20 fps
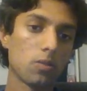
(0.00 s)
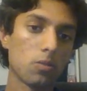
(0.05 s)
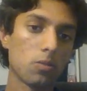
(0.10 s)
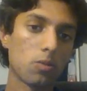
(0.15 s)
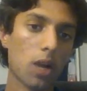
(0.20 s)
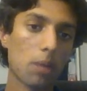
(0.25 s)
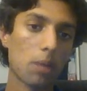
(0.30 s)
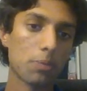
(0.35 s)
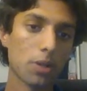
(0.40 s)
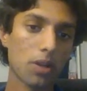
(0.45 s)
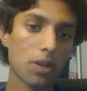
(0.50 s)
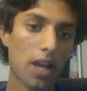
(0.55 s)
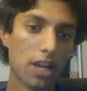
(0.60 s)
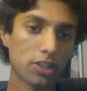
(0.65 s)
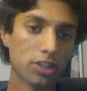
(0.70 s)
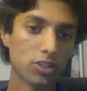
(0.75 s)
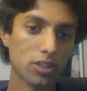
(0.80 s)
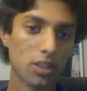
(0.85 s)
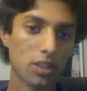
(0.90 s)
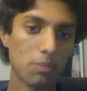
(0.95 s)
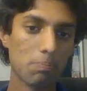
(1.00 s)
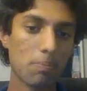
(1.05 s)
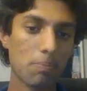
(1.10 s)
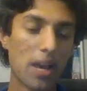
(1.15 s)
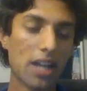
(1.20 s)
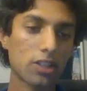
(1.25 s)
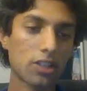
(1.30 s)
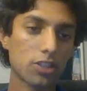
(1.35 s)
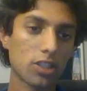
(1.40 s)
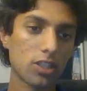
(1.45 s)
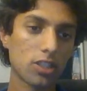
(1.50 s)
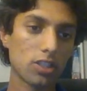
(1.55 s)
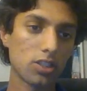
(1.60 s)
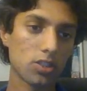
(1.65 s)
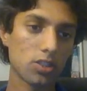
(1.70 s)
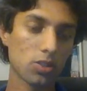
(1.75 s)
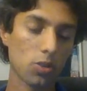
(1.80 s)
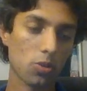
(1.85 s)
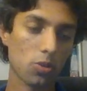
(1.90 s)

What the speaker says: WAPPO actually matches